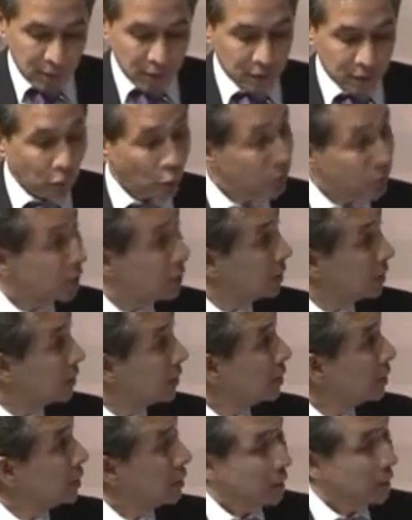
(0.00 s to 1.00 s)
the
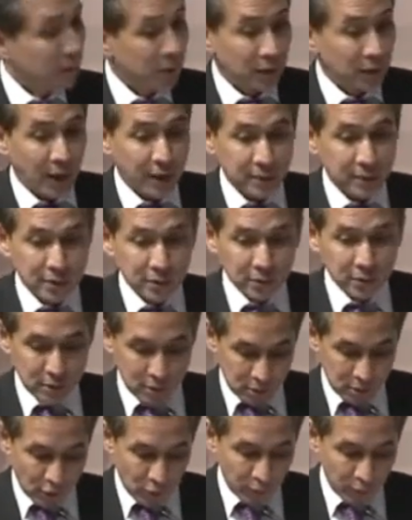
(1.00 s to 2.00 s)
total uh,
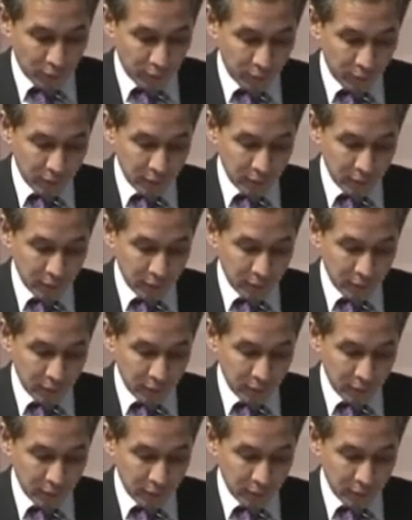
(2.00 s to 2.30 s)
assets of